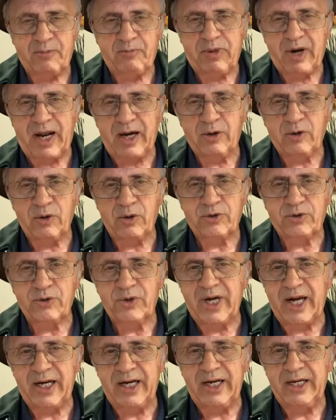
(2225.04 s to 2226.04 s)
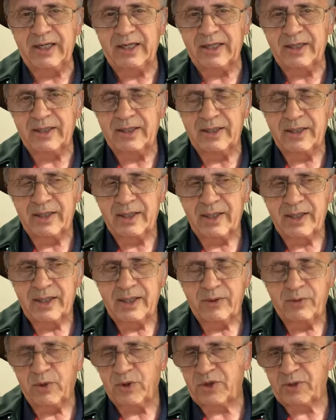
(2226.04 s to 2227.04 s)
a play called Truganini,
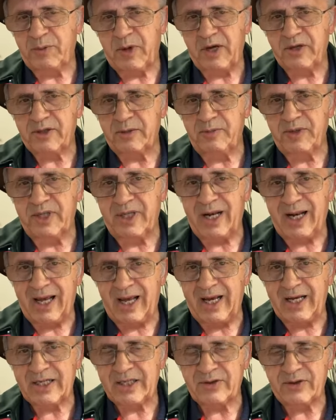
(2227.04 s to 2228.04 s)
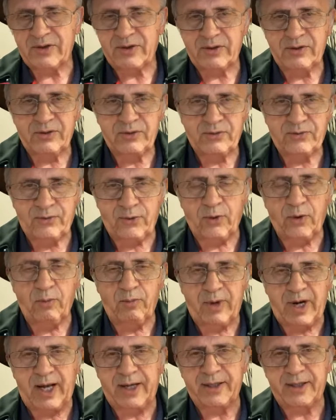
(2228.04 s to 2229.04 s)
was supposed to be the last
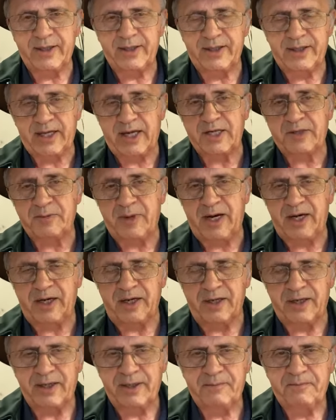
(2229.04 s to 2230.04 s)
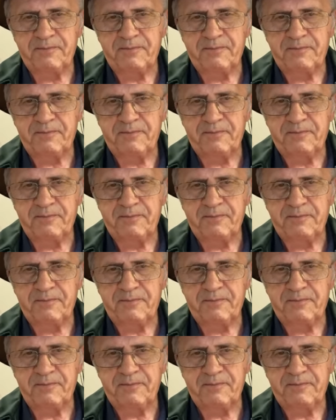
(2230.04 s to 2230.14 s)
full-blooded Tasmanian.